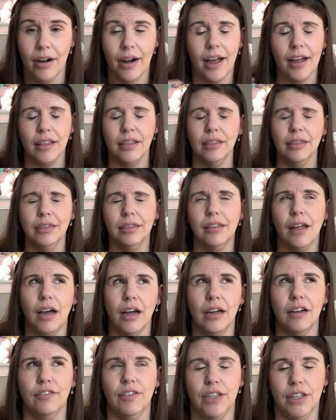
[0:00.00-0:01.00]
I
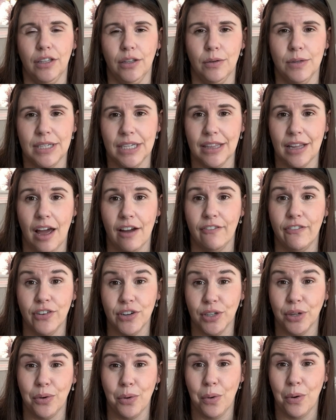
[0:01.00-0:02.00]
love using that for
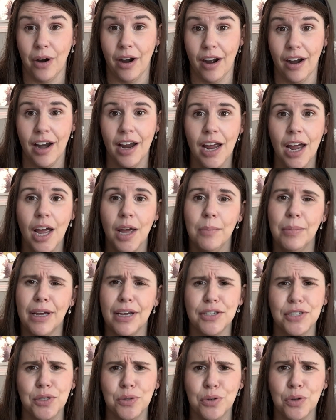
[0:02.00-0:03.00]
decor
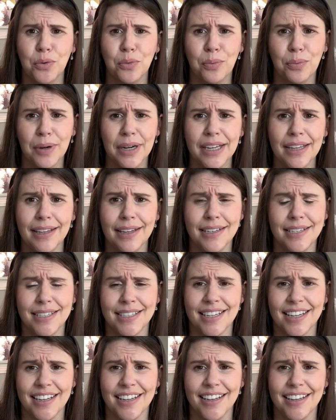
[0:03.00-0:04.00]
because you can really
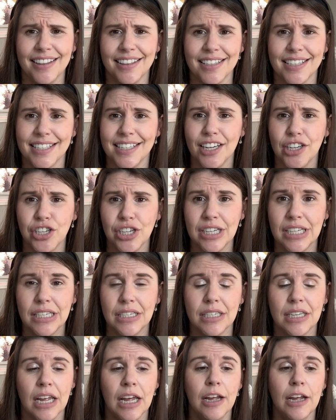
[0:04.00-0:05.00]
see the stitches.